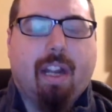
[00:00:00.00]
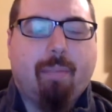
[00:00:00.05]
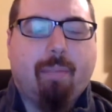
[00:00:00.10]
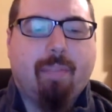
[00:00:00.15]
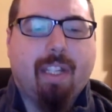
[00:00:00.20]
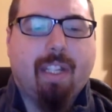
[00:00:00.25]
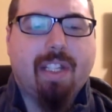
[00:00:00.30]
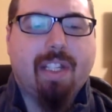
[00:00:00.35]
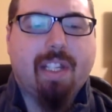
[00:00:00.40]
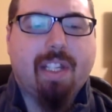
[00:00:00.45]

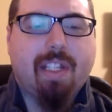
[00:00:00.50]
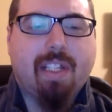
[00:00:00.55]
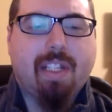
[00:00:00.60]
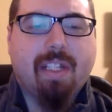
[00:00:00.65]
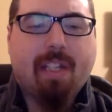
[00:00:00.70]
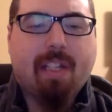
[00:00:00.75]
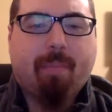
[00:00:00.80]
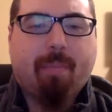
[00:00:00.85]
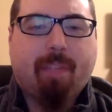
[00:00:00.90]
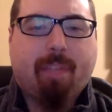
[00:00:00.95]
This isn't
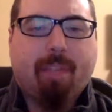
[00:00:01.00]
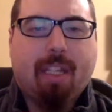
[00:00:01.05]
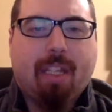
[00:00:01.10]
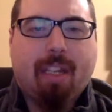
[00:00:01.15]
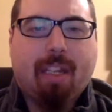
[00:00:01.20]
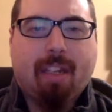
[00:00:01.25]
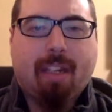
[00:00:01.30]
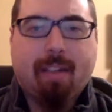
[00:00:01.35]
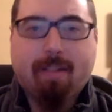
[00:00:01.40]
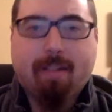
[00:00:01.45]

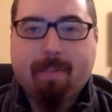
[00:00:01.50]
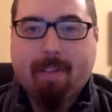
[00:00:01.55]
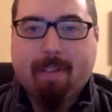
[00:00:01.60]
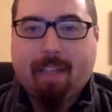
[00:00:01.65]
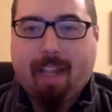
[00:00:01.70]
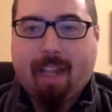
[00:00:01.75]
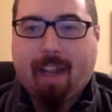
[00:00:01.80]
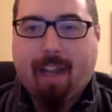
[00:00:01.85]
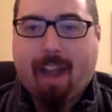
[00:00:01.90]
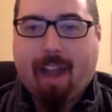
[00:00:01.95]
something
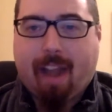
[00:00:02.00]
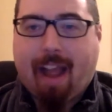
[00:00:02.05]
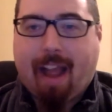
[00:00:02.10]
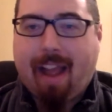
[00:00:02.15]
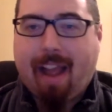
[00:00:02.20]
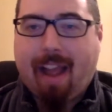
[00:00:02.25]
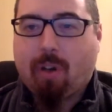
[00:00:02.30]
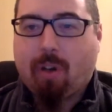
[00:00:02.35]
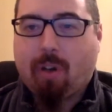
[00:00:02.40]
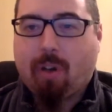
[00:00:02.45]
that
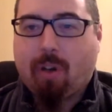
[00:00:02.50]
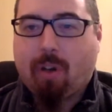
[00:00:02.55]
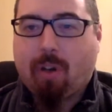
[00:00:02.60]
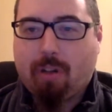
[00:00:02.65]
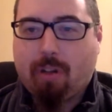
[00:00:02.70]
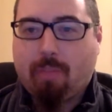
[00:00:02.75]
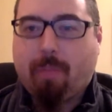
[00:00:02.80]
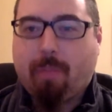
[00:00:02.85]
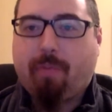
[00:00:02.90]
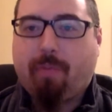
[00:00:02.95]
I've
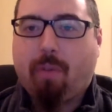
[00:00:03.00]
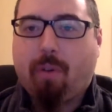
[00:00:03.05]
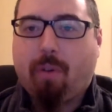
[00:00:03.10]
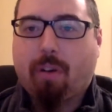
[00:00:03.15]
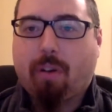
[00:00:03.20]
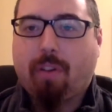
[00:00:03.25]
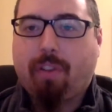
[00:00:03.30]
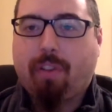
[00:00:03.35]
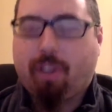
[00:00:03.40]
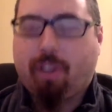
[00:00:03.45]
heard
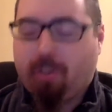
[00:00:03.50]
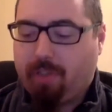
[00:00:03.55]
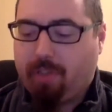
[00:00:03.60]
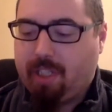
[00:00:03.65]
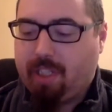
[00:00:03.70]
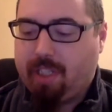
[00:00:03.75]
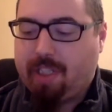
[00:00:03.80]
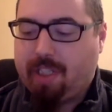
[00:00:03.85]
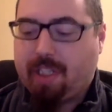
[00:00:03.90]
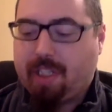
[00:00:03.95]
before, though
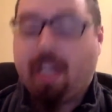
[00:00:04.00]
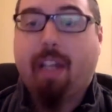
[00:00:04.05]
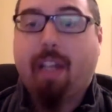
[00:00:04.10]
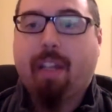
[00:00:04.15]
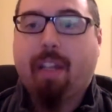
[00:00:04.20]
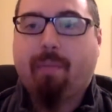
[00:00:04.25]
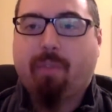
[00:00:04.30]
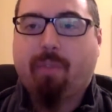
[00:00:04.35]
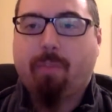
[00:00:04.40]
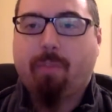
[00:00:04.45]
this
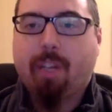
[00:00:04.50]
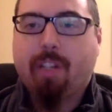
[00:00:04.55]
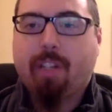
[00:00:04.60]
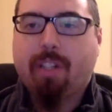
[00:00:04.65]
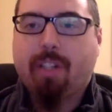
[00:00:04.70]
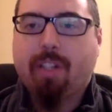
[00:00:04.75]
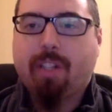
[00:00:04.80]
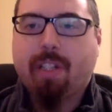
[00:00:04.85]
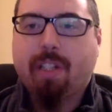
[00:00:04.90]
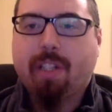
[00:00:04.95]

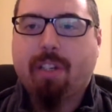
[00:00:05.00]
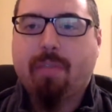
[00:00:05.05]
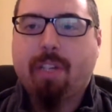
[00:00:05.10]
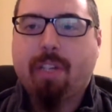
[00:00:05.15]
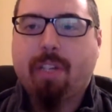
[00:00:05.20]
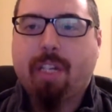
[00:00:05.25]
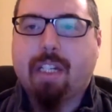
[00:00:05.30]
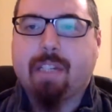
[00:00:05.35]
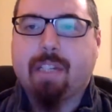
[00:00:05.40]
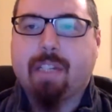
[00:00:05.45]
information isn't
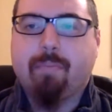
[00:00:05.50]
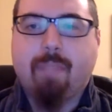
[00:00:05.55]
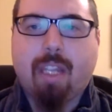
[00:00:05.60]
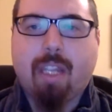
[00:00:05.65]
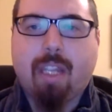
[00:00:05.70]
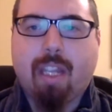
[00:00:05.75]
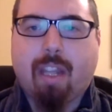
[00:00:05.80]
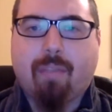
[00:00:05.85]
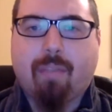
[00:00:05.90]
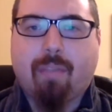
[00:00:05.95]
unique to
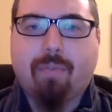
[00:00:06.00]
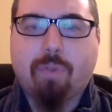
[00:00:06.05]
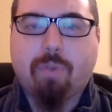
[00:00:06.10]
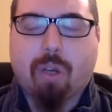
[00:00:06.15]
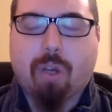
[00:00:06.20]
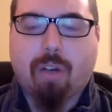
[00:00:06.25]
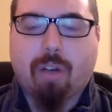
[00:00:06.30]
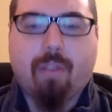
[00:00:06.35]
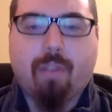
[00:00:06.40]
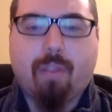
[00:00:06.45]
me. I've
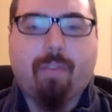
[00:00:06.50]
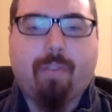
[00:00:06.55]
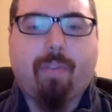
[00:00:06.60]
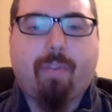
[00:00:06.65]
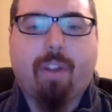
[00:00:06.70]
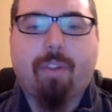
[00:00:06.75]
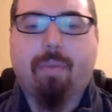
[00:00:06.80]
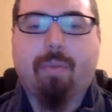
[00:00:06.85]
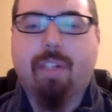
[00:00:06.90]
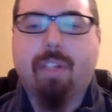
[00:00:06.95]
drawn off of
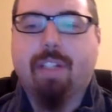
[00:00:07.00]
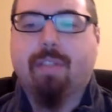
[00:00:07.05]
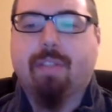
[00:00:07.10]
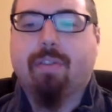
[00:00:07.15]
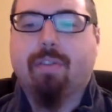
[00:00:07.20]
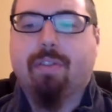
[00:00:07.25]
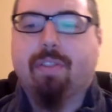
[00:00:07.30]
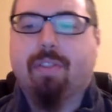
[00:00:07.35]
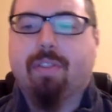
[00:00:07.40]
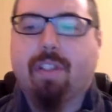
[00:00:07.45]
other
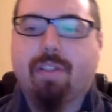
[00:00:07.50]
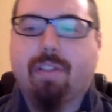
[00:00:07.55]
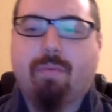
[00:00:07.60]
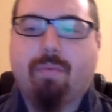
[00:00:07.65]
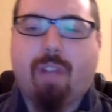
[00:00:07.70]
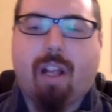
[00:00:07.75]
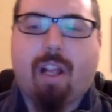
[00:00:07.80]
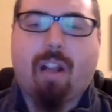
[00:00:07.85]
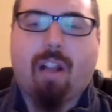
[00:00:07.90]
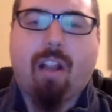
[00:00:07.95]
researchers as
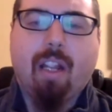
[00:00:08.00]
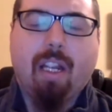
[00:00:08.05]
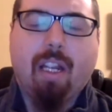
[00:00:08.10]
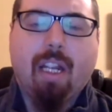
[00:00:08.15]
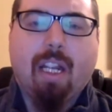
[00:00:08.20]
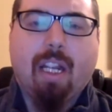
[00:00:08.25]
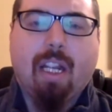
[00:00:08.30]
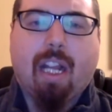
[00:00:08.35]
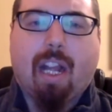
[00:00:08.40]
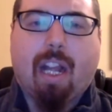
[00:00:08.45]
well,
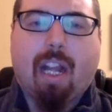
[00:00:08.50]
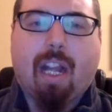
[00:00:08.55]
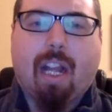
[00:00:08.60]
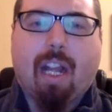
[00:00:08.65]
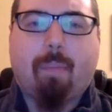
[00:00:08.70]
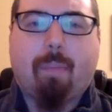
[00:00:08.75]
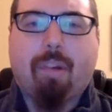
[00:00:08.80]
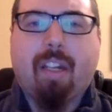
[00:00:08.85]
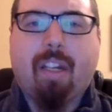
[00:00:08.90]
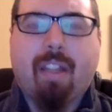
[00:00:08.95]
but
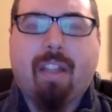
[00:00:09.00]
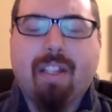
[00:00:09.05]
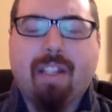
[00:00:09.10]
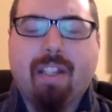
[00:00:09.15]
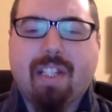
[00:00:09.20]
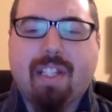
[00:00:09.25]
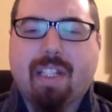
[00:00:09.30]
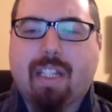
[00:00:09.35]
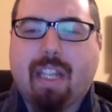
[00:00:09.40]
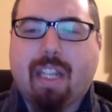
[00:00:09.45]
putting this
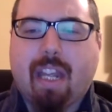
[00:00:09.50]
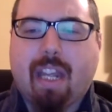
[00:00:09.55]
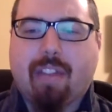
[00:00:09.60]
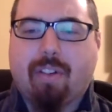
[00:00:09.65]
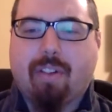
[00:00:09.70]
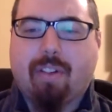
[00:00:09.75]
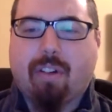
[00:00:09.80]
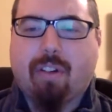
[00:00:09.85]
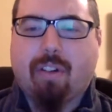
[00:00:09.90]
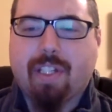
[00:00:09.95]

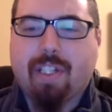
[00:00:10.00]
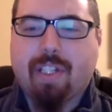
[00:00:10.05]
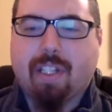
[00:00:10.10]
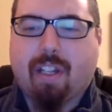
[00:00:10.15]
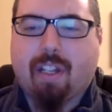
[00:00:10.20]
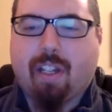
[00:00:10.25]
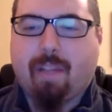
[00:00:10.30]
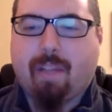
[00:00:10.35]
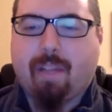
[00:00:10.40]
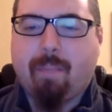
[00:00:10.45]
together is
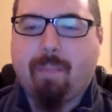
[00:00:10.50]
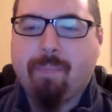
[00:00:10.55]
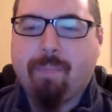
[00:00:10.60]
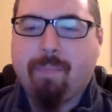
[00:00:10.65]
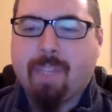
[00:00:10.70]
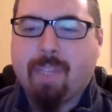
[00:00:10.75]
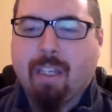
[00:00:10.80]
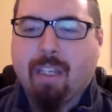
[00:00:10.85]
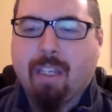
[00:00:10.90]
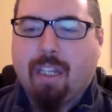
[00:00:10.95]

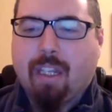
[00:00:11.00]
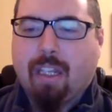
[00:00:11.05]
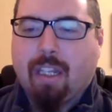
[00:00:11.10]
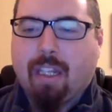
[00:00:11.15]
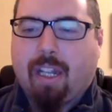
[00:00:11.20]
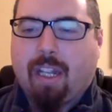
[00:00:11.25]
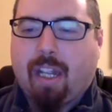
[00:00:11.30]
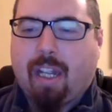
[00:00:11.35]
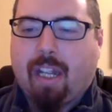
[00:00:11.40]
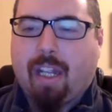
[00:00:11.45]

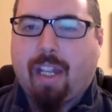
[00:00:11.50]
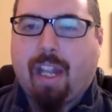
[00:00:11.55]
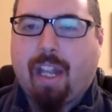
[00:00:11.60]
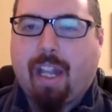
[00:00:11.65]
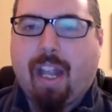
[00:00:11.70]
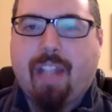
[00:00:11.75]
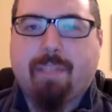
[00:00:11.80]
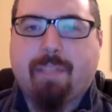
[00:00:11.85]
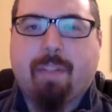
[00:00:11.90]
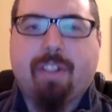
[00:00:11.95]
it
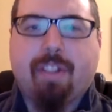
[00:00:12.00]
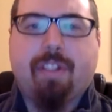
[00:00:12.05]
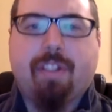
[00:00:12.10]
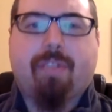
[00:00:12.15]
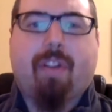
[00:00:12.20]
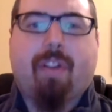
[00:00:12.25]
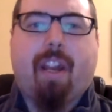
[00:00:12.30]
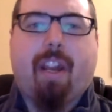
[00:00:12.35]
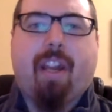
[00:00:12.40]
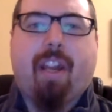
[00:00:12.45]
has been
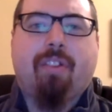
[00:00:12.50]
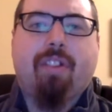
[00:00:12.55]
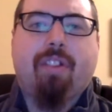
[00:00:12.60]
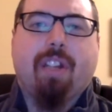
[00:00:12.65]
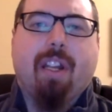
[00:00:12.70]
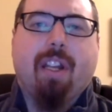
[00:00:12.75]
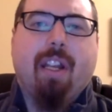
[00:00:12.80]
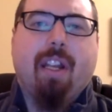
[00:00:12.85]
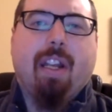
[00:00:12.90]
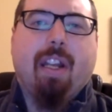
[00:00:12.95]
strange.
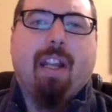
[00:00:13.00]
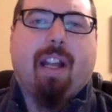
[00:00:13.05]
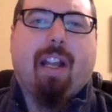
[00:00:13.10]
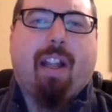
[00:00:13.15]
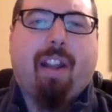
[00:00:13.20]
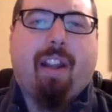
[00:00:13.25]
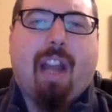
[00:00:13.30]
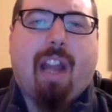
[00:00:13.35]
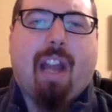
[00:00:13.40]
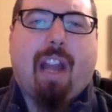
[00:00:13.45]

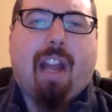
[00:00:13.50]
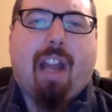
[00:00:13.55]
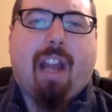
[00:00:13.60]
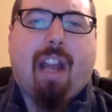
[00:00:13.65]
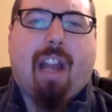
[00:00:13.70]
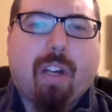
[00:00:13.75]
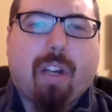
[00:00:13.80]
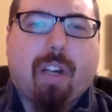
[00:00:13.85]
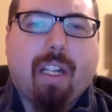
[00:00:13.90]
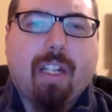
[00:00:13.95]
Now,
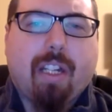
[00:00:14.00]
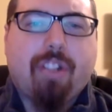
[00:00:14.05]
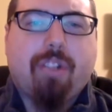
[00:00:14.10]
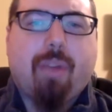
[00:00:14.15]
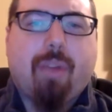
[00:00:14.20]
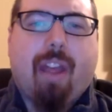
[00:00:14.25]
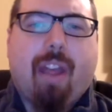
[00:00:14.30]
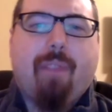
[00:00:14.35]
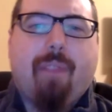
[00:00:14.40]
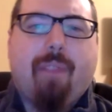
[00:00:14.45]
before
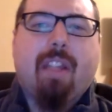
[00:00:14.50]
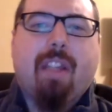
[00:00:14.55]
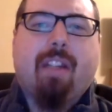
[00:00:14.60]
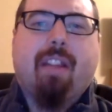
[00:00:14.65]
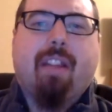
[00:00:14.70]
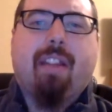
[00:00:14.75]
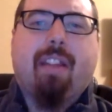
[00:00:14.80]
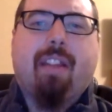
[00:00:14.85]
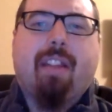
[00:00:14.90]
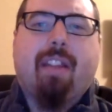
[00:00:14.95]
getting too
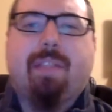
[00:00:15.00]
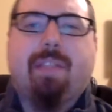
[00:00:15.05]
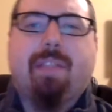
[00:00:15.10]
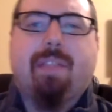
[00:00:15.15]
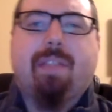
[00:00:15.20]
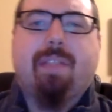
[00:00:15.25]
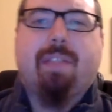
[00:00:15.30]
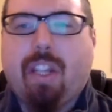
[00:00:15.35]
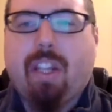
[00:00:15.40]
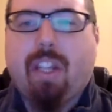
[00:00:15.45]
heavy into
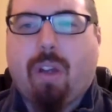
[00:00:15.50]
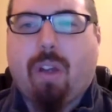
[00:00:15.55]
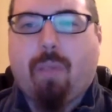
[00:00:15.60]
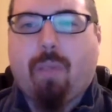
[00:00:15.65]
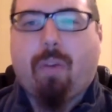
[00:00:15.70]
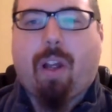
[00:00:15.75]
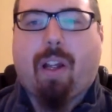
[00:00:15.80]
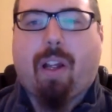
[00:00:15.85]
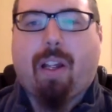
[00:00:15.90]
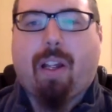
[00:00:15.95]
this
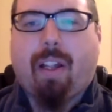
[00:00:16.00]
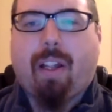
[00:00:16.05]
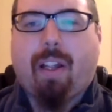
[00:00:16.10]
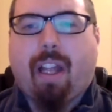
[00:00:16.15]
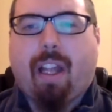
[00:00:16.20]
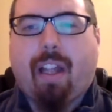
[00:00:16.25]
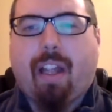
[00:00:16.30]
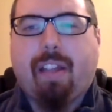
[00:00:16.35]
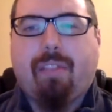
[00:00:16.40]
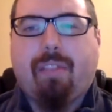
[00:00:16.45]
video,
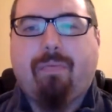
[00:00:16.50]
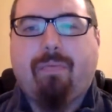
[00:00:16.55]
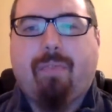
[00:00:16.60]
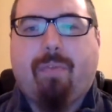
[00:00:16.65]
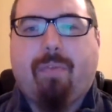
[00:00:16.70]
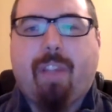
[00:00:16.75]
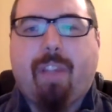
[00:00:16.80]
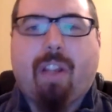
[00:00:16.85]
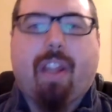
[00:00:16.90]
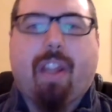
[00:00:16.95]

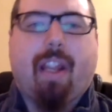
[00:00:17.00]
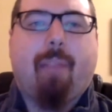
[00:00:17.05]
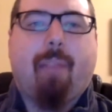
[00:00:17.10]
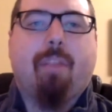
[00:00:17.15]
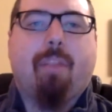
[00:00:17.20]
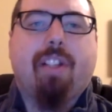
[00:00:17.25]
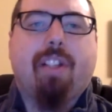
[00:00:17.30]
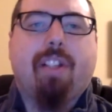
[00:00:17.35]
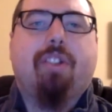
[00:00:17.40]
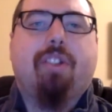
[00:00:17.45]
I
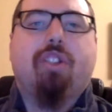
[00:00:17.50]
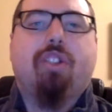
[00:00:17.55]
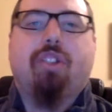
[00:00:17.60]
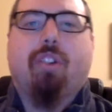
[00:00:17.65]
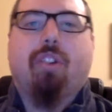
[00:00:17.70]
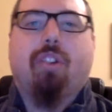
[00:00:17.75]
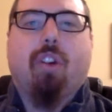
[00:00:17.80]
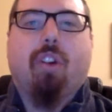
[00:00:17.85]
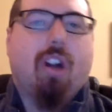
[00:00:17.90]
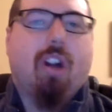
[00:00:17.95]
feel that I
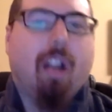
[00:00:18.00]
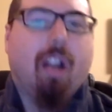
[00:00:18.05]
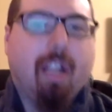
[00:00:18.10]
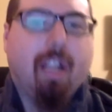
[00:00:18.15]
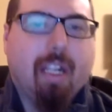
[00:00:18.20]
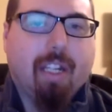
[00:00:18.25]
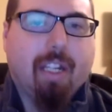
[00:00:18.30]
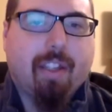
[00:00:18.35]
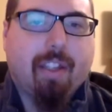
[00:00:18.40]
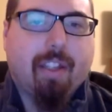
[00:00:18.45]
must
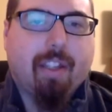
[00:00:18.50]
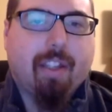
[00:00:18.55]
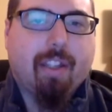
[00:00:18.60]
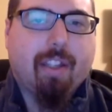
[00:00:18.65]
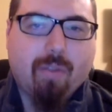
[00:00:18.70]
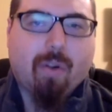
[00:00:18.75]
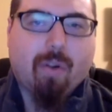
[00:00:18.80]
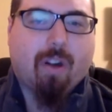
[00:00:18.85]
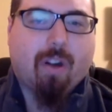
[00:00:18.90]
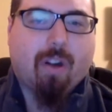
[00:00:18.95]
assure
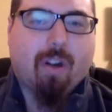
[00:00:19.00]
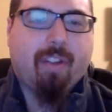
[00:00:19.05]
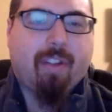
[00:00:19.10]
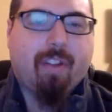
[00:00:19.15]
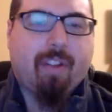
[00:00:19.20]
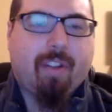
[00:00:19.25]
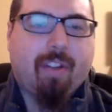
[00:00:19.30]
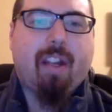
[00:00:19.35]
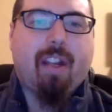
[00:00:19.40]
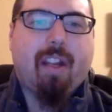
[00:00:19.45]
the
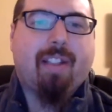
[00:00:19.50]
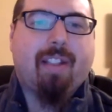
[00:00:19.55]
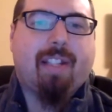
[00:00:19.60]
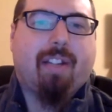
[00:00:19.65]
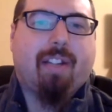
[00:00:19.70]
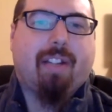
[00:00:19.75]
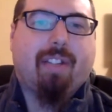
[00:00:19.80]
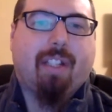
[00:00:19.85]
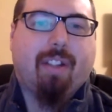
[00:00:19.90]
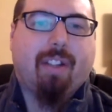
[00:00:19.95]
viewer and the
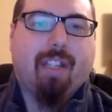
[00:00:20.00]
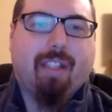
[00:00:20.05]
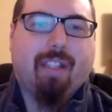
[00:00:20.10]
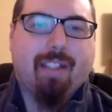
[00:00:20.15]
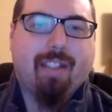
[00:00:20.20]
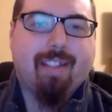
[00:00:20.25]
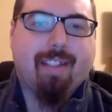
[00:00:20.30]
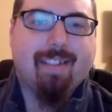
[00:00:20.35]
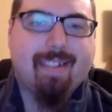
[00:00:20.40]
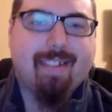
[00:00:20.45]
audience out
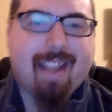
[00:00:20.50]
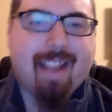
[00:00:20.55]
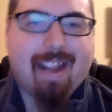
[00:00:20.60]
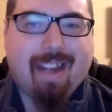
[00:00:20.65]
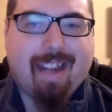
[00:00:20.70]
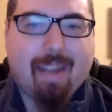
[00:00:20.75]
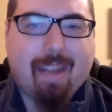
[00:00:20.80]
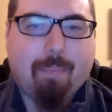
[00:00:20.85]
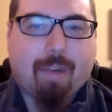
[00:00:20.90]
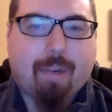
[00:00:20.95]
there that this
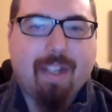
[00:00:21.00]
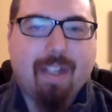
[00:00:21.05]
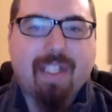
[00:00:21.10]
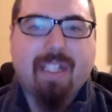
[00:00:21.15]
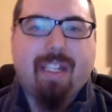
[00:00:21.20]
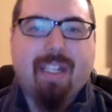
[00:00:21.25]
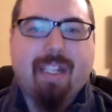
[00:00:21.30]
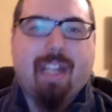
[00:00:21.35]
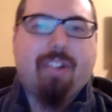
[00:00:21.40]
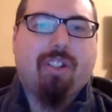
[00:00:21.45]
is not a
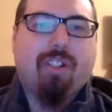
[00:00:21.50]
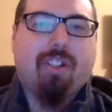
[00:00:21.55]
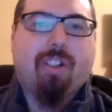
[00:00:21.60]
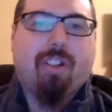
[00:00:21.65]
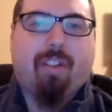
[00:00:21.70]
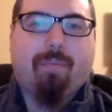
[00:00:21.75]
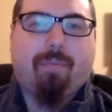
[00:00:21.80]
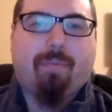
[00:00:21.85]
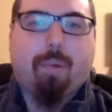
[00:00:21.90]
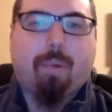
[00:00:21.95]

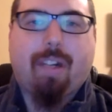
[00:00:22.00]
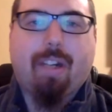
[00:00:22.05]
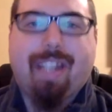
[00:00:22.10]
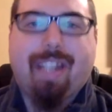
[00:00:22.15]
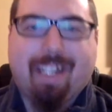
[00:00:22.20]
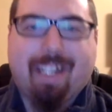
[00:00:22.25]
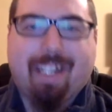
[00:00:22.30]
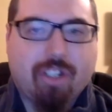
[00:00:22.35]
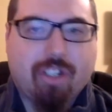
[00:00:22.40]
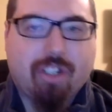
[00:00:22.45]
presentation of
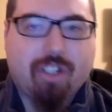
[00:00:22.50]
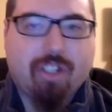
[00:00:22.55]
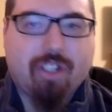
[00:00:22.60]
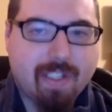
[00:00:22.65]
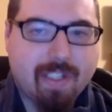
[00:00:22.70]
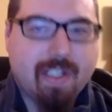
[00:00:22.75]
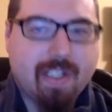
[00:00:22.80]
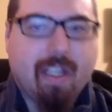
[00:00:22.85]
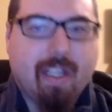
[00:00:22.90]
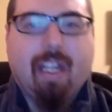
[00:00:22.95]

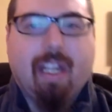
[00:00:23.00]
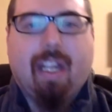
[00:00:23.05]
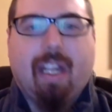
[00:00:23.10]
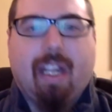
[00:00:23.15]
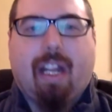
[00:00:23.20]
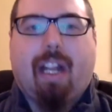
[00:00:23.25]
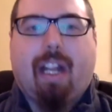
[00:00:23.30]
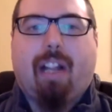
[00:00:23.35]
predictions.